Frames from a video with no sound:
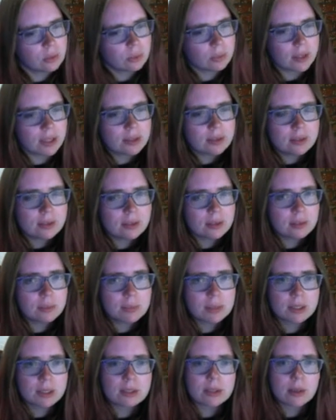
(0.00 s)
a risk
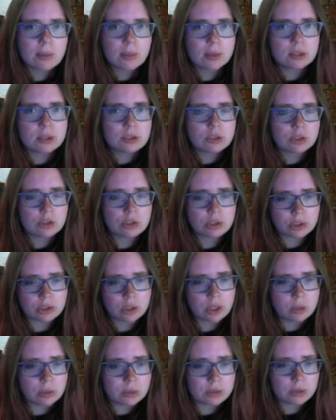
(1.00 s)
because I wasn't
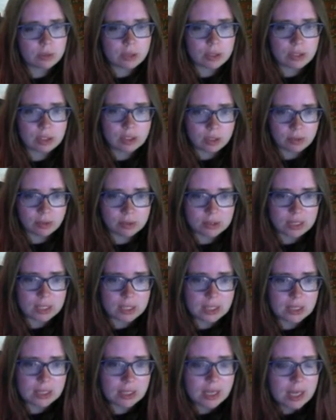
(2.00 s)
sure I was going to use
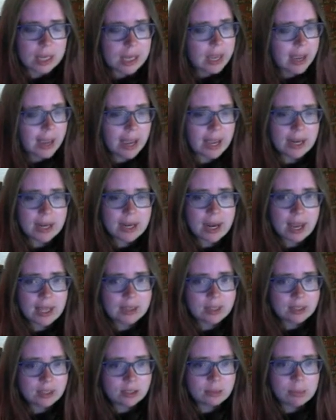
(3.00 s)
it. And at
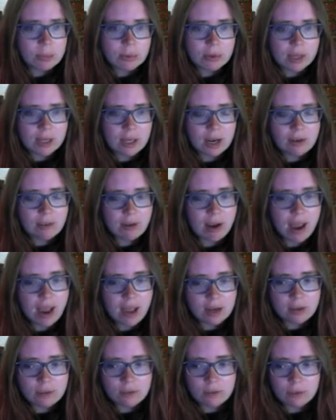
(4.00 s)
this point, I've
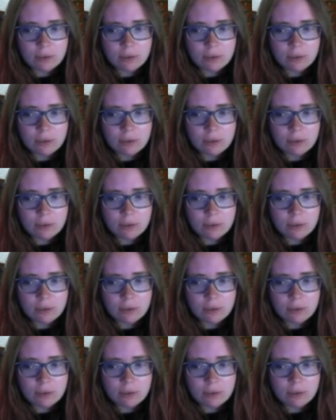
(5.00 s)
had it